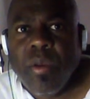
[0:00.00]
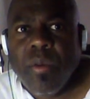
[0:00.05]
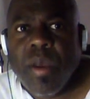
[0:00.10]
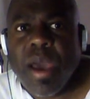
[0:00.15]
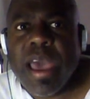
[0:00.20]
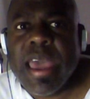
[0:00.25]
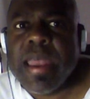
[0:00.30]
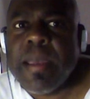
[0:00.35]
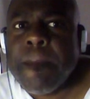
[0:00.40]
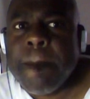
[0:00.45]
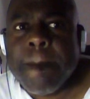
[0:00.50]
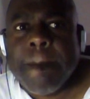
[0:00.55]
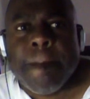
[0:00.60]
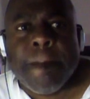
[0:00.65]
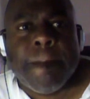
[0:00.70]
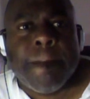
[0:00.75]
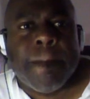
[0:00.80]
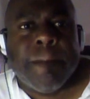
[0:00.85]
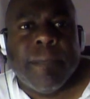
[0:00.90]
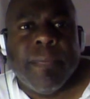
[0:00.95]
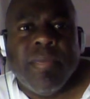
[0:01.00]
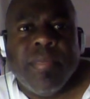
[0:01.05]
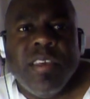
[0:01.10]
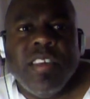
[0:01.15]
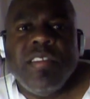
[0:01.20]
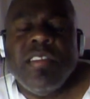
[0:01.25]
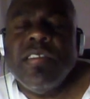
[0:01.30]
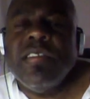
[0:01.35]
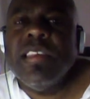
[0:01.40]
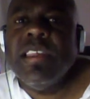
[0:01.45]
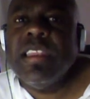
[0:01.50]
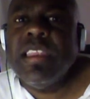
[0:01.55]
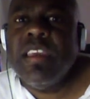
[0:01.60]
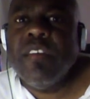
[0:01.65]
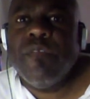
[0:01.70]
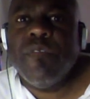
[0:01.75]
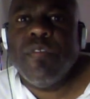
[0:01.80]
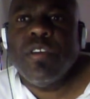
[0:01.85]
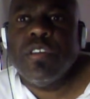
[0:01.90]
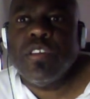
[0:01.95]
Right? This is a
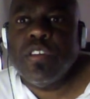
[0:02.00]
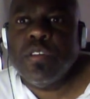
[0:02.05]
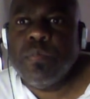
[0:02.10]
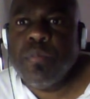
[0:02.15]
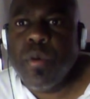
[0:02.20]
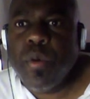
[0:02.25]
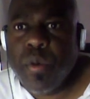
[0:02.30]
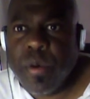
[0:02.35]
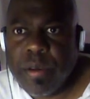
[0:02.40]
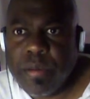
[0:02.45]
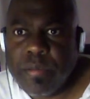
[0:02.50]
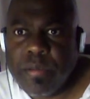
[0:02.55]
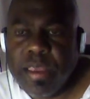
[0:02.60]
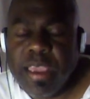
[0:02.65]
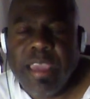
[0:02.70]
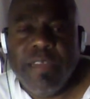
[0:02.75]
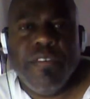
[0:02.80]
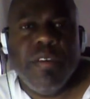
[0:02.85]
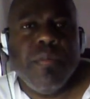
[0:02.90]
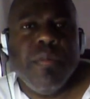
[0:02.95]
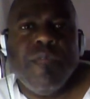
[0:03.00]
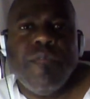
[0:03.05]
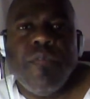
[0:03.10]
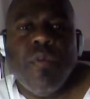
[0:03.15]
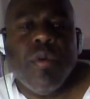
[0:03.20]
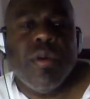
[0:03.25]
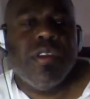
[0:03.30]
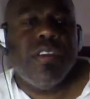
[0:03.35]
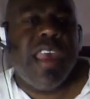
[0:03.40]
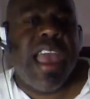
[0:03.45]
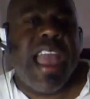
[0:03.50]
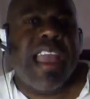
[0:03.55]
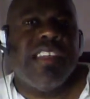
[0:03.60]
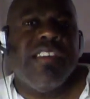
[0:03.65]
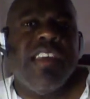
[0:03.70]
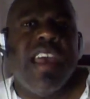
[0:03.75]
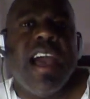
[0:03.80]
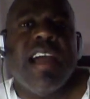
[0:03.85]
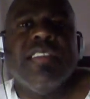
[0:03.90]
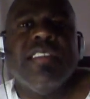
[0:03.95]
different sport. Even before
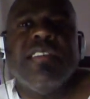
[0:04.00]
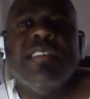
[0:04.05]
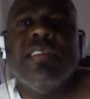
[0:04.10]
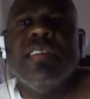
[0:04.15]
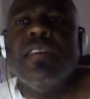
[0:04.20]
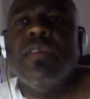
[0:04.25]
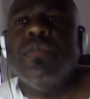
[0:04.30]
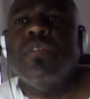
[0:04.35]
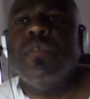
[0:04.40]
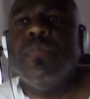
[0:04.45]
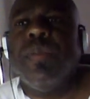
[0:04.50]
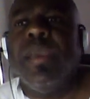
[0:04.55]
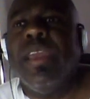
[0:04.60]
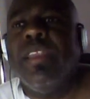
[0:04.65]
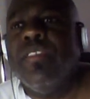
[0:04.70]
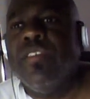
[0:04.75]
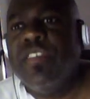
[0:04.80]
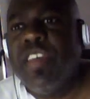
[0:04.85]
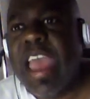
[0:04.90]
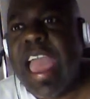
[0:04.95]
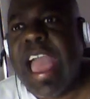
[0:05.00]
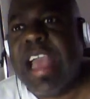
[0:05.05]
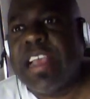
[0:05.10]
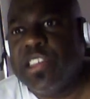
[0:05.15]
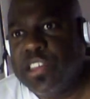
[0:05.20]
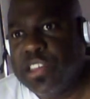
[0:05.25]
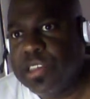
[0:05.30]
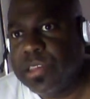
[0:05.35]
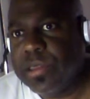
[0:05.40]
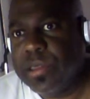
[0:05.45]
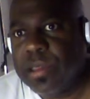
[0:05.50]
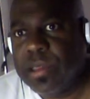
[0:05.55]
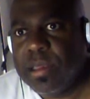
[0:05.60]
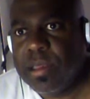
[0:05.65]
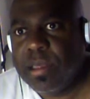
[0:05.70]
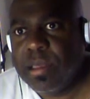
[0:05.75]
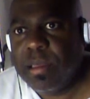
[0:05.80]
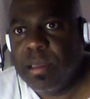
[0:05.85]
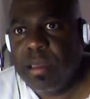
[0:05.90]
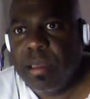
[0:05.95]
Jack Johnson, there was Peter Jackson.
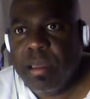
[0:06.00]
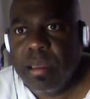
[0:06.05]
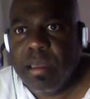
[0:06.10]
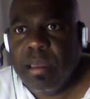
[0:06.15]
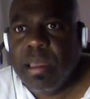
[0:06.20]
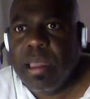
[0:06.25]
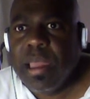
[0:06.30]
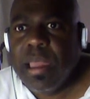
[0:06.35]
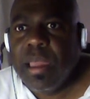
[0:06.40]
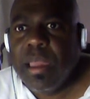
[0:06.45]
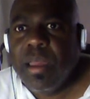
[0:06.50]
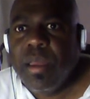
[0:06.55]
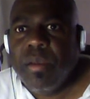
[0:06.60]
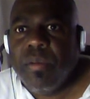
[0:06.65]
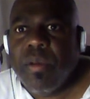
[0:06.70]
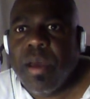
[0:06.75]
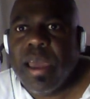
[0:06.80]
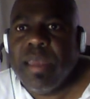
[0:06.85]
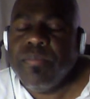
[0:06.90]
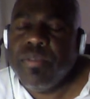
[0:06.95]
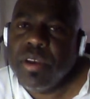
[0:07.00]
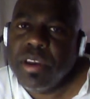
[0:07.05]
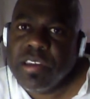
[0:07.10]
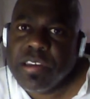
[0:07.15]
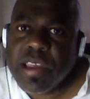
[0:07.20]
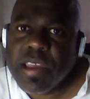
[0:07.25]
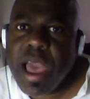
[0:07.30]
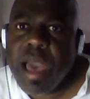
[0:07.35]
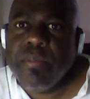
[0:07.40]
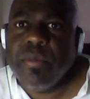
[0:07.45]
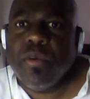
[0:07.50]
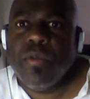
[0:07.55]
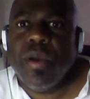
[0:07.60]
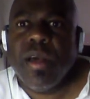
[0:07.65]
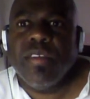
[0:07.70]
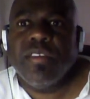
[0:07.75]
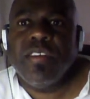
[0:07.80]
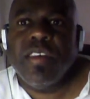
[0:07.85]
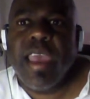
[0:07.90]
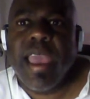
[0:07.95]
Right? British
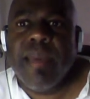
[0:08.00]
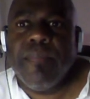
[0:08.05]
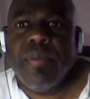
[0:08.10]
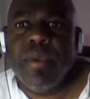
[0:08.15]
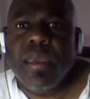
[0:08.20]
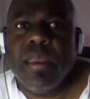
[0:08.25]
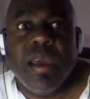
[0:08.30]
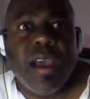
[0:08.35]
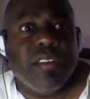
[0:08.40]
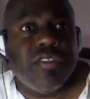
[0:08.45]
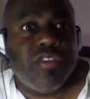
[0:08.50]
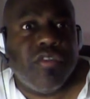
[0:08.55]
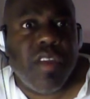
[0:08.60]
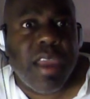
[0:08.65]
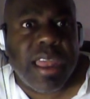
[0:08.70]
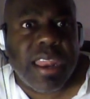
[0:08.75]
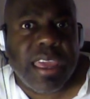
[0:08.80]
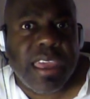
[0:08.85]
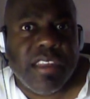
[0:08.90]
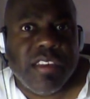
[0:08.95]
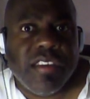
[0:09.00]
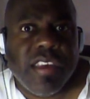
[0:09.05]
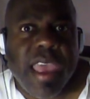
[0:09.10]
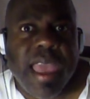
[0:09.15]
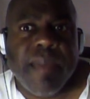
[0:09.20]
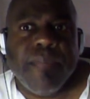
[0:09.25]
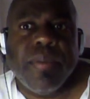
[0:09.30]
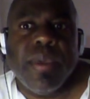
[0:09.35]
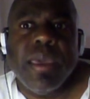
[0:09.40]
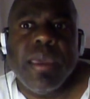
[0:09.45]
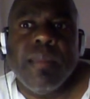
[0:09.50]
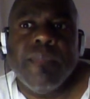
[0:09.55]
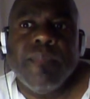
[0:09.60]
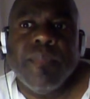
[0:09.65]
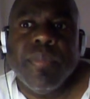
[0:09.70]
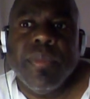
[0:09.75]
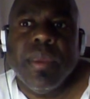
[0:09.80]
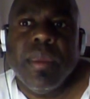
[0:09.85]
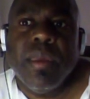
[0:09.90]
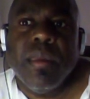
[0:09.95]
Commonwealth champion, Australian champion.
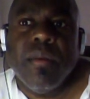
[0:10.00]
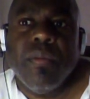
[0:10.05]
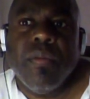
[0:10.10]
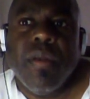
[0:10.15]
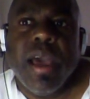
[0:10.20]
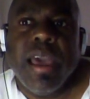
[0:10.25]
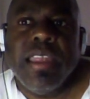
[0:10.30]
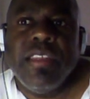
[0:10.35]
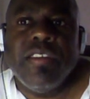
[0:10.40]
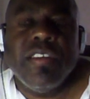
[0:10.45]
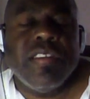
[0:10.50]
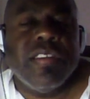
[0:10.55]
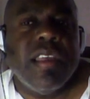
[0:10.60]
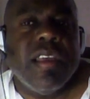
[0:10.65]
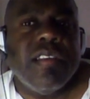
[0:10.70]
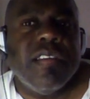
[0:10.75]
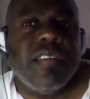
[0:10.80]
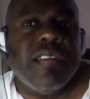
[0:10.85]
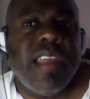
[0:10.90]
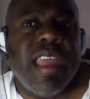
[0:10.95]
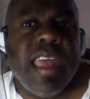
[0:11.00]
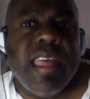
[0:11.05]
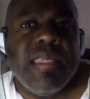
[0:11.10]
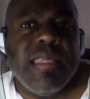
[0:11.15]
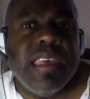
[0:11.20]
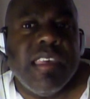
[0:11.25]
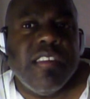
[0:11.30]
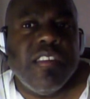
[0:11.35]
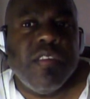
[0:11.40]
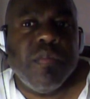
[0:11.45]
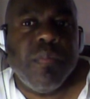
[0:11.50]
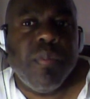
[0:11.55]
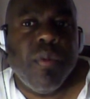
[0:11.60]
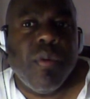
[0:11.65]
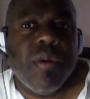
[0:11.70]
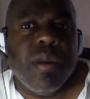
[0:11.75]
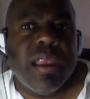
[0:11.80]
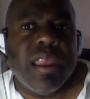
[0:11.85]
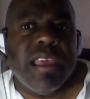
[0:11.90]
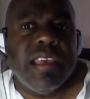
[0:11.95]
Right? Just understand this
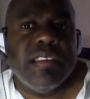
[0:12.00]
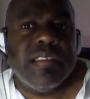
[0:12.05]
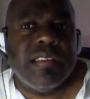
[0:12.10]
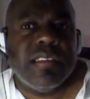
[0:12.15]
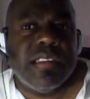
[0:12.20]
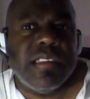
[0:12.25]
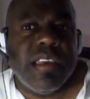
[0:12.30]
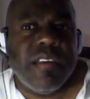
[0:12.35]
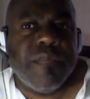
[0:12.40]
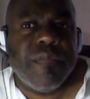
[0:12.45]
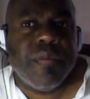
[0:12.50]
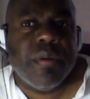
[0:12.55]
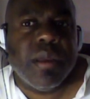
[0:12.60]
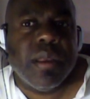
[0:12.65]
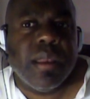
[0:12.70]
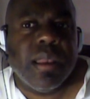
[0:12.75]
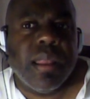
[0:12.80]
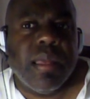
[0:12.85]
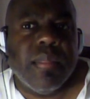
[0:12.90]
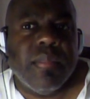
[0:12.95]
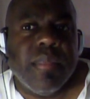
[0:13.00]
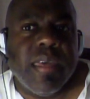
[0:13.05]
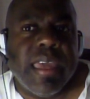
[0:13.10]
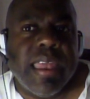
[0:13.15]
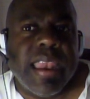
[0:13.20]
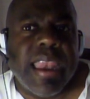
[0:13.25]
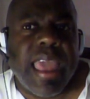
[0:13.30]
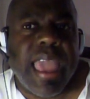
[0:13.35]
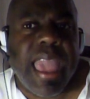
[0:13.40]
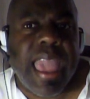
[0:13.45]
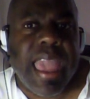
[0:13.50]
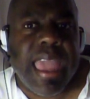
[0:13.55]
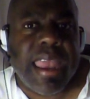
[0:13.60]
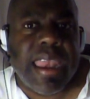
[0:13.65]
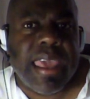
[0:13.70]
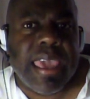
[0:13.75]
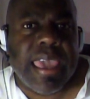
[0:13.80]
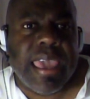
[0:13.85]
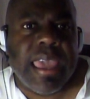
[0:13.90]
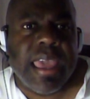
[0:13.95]
sport is different than
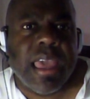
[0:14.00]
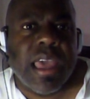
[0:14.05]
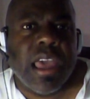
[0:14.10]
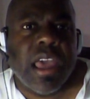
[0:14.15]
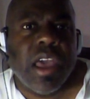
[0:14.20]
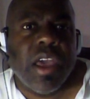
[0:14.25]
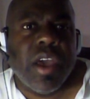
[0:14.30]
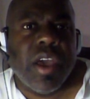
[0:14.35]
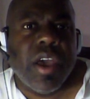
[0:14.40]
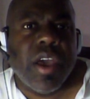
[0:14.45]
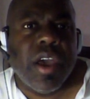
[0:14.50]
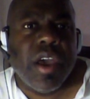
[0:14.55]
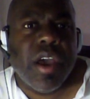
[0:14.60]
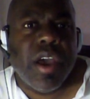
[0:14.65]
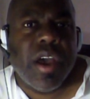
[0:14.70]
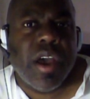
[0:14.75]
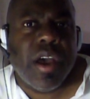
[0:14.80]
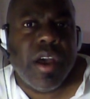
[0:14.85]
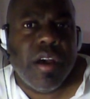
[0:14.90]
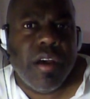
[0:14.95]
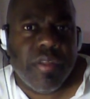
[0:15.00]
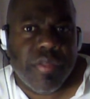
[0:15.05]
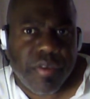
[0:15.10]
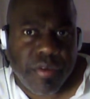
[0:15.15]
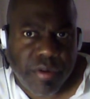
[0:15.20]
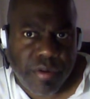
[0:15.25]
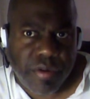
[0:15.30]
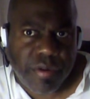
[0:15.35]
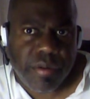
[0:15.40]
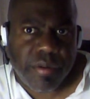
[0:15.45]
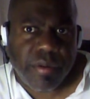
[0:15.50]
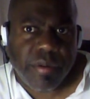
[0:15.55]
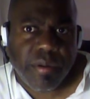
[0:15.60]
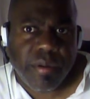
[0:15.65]
any other